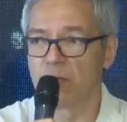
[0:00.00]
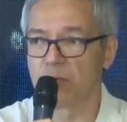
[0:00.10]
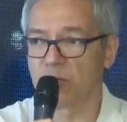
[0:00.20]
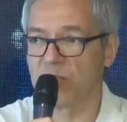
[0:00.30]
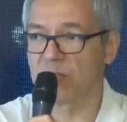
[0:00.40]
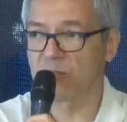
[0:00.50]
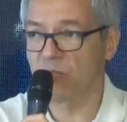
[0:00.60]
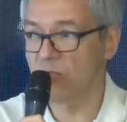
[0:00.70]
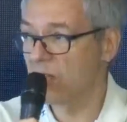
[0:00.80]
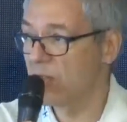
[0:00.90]
protect
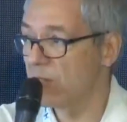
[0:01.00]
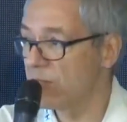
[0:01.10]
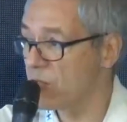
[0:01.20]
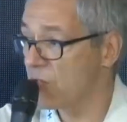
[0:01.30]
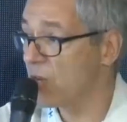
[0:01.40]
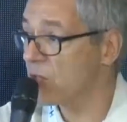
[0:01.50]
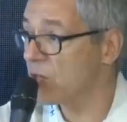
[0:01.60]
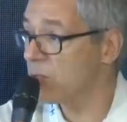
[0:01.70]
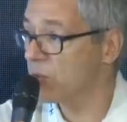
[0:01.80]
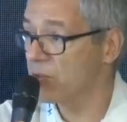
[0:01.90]
critical
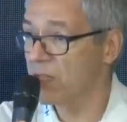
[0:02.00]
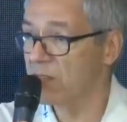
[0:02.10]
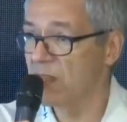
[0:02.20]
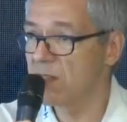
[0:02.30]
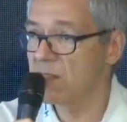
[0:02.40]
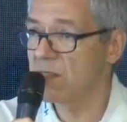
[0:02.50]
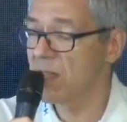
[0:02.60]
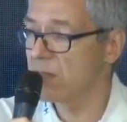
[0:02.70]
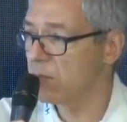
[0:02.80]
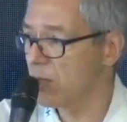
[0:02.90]
infrastructure, protect things
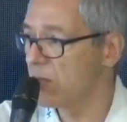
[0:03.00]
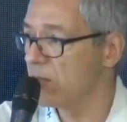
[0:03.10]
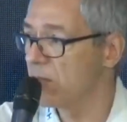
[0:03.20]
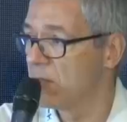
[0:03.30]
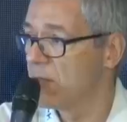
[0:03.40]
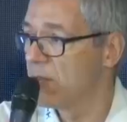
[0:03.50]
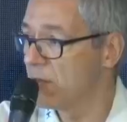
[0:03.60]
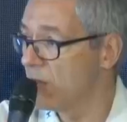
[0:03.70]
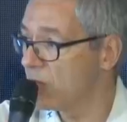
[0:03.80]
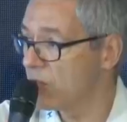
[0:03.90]
that matter
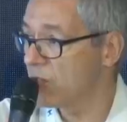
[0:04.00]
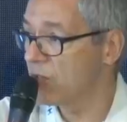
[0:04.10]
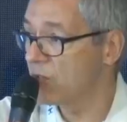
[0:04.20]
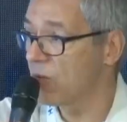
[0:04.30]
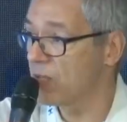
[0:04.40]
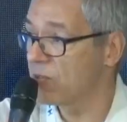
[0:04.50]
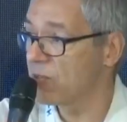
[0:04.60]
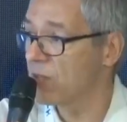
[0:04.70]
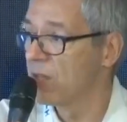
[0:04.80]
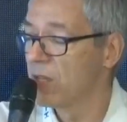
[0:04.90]
the most to us.